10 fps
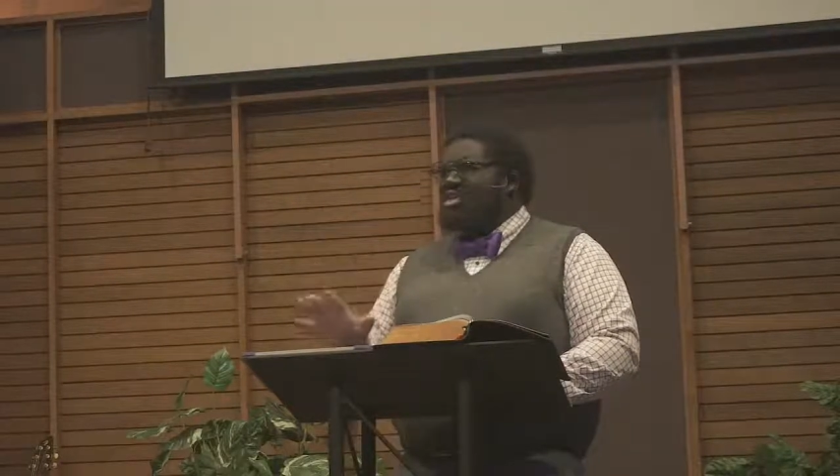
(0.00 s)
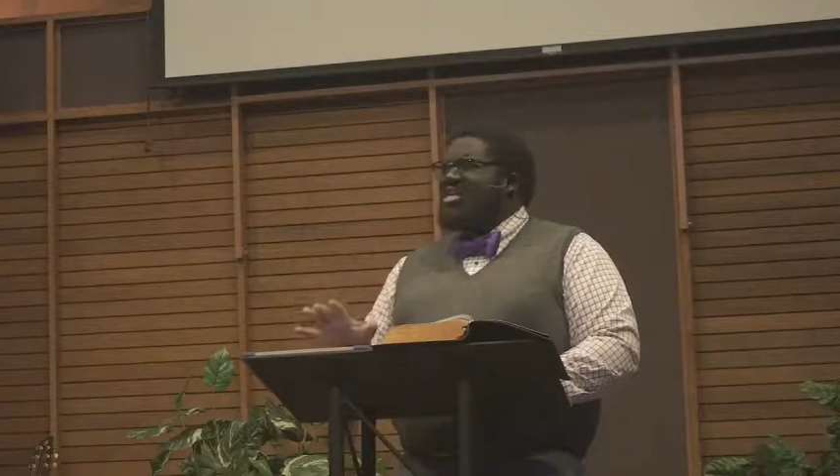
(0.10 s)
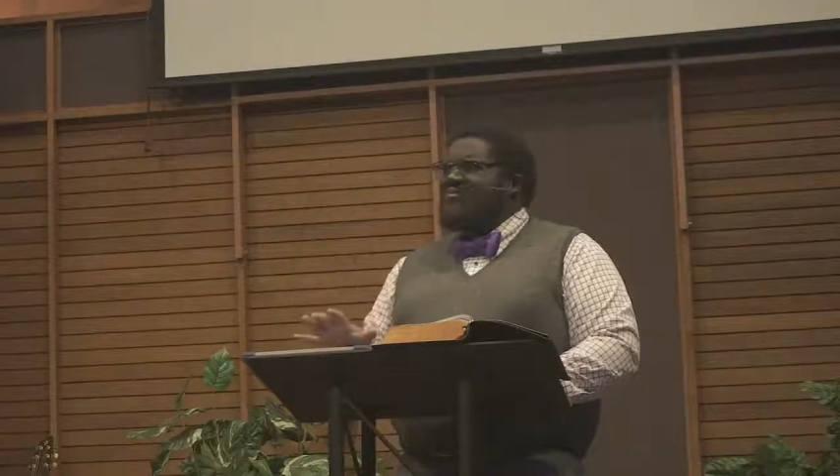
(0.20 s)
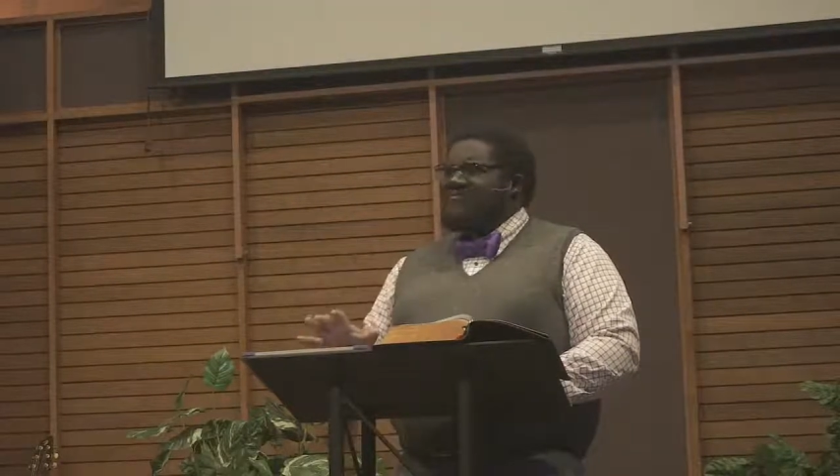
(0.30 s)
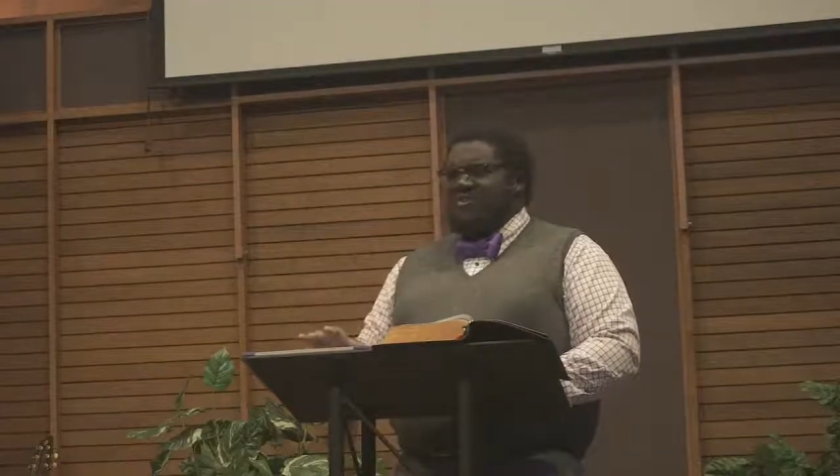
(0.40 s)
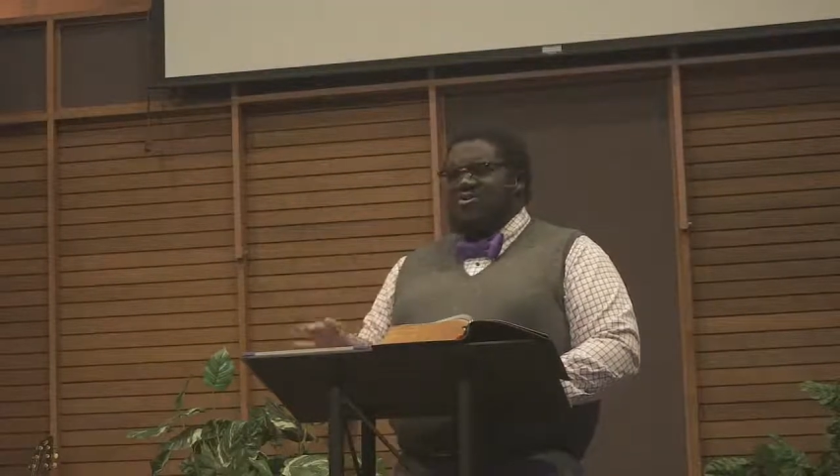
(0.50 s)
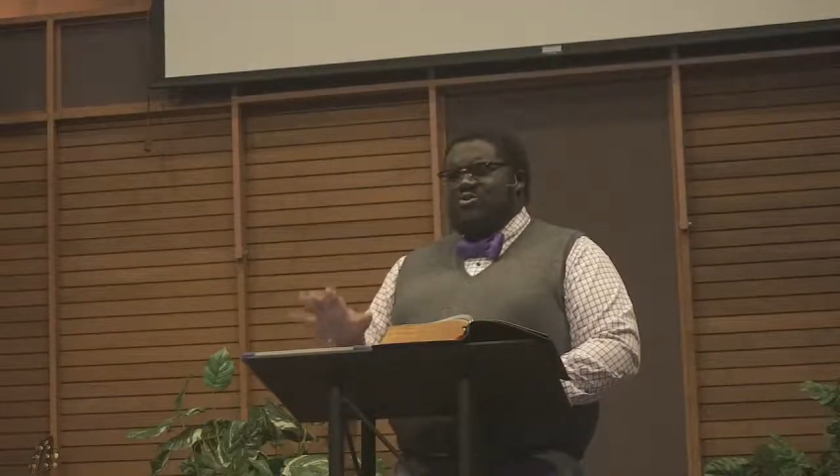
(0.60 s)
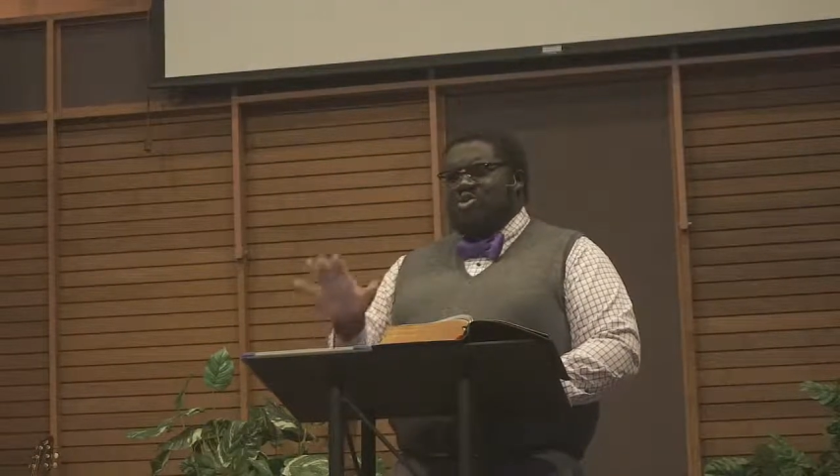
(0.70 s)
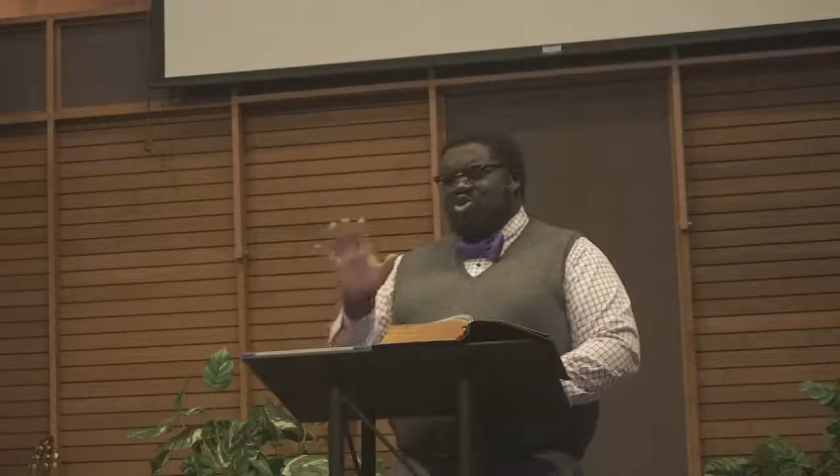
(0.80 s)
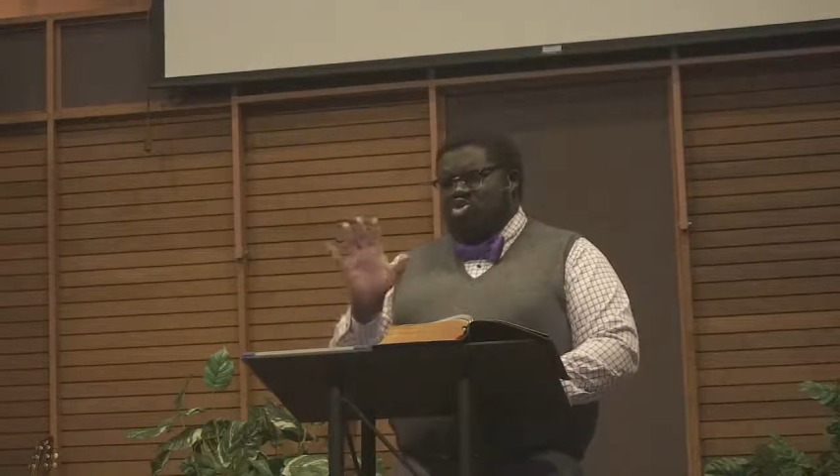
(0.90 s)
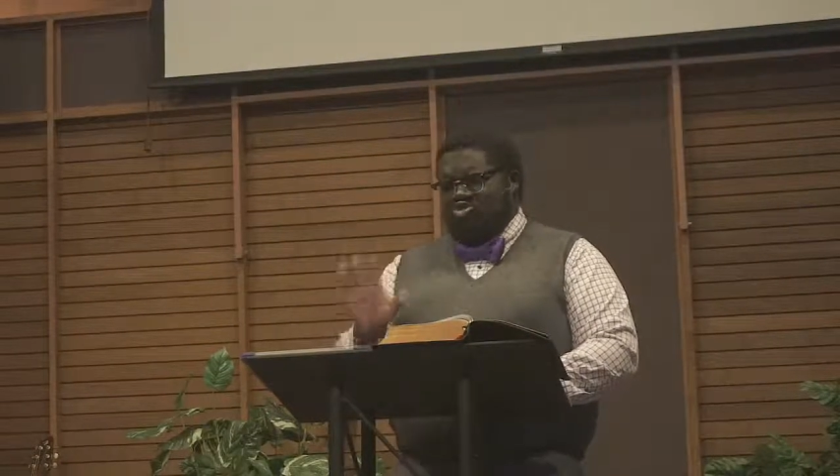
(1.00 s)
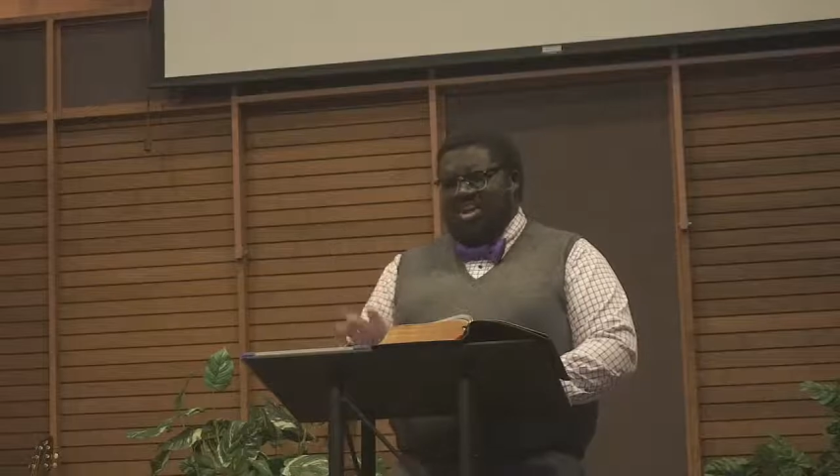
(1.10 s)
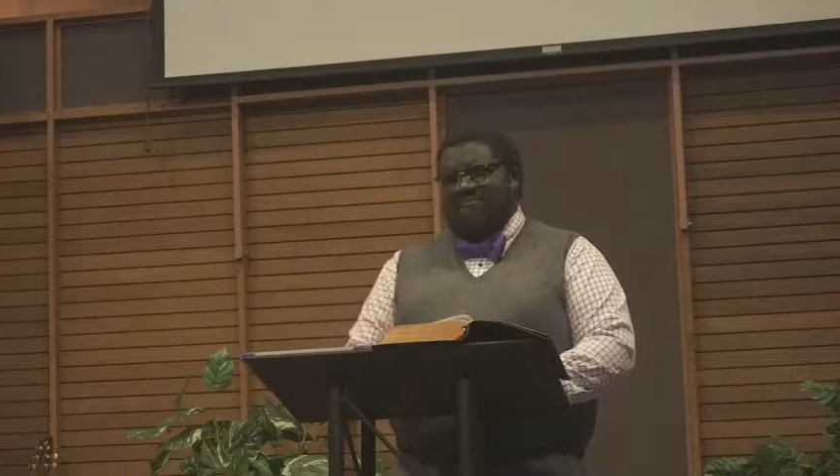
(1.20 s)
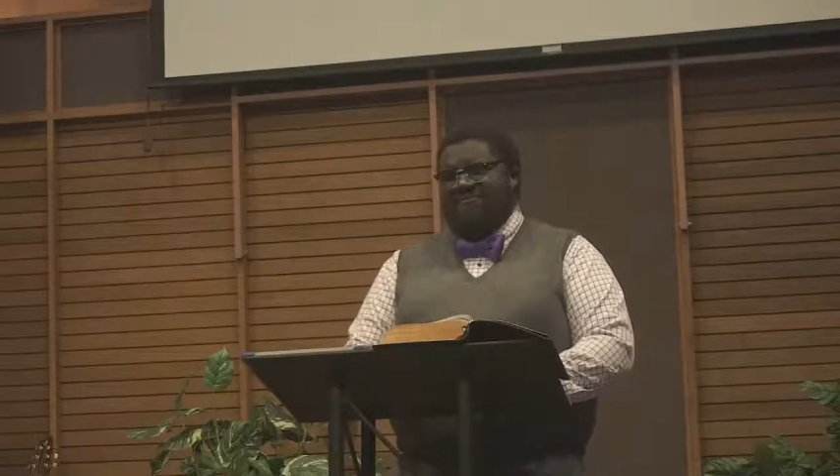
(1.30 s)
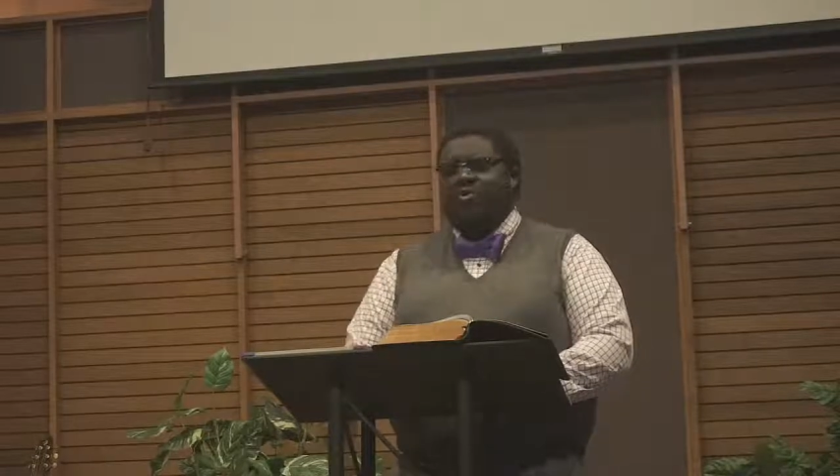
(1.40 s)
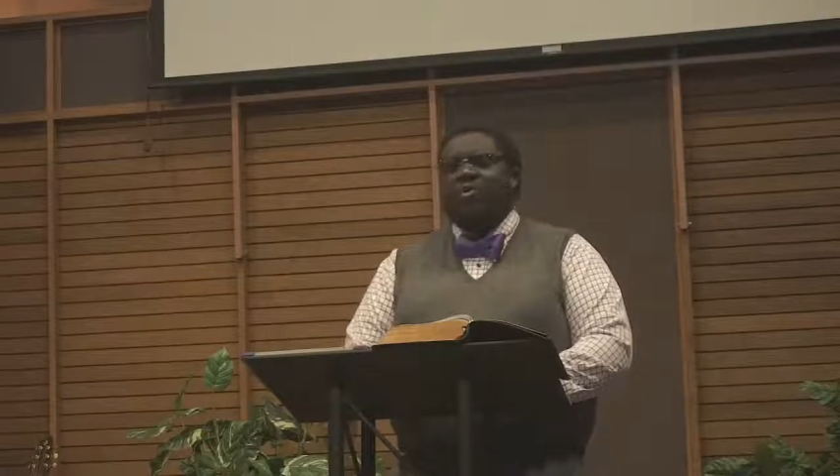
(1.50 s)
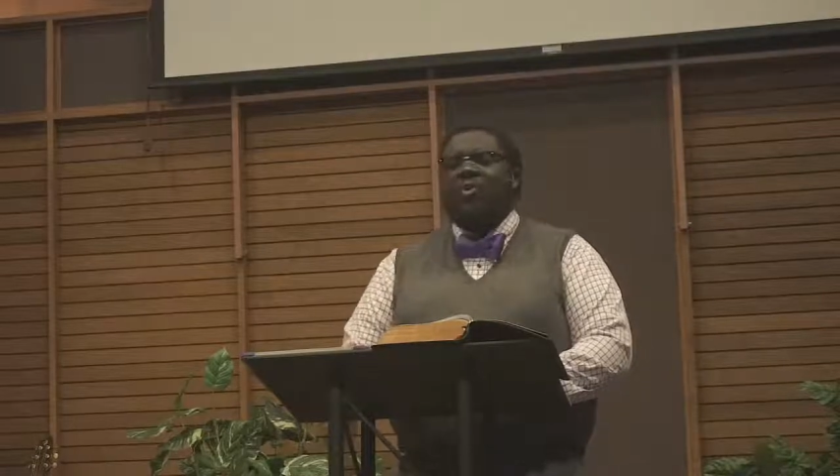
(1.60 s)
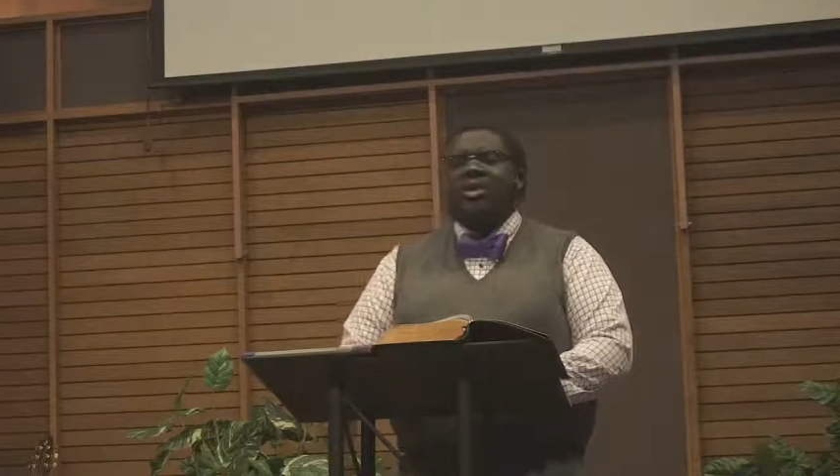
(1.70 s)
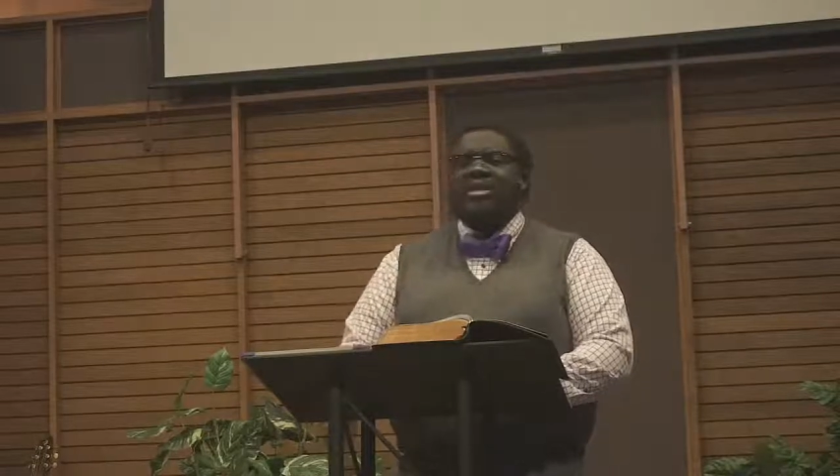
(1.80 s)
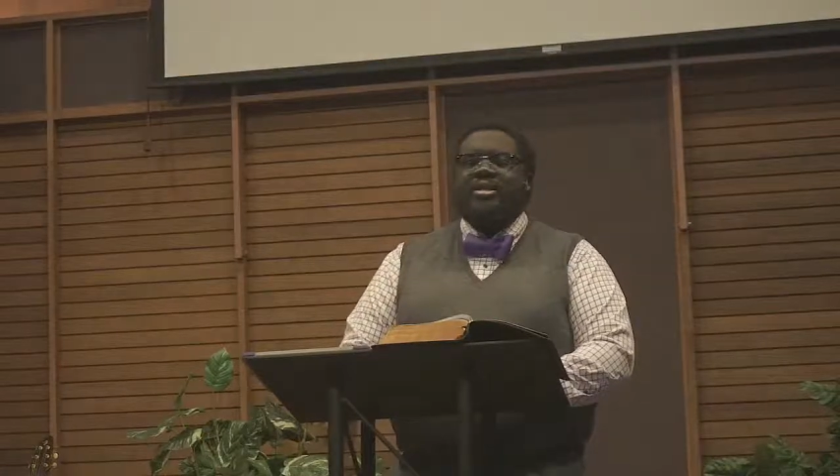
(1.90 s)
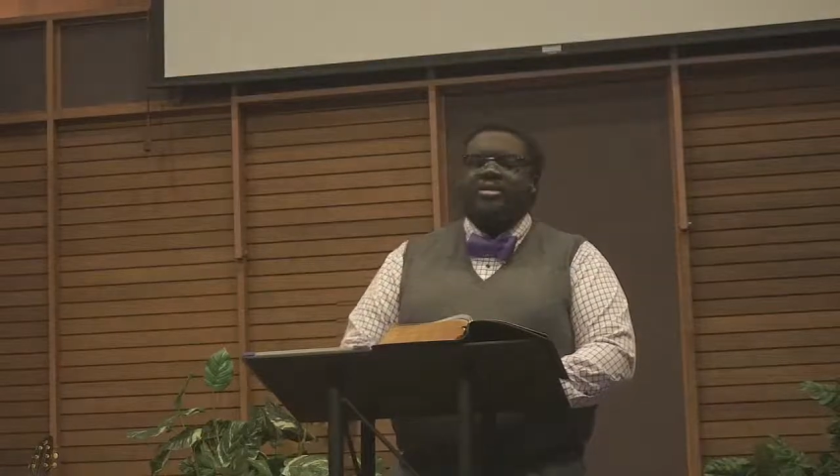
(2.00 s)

confuse straightforward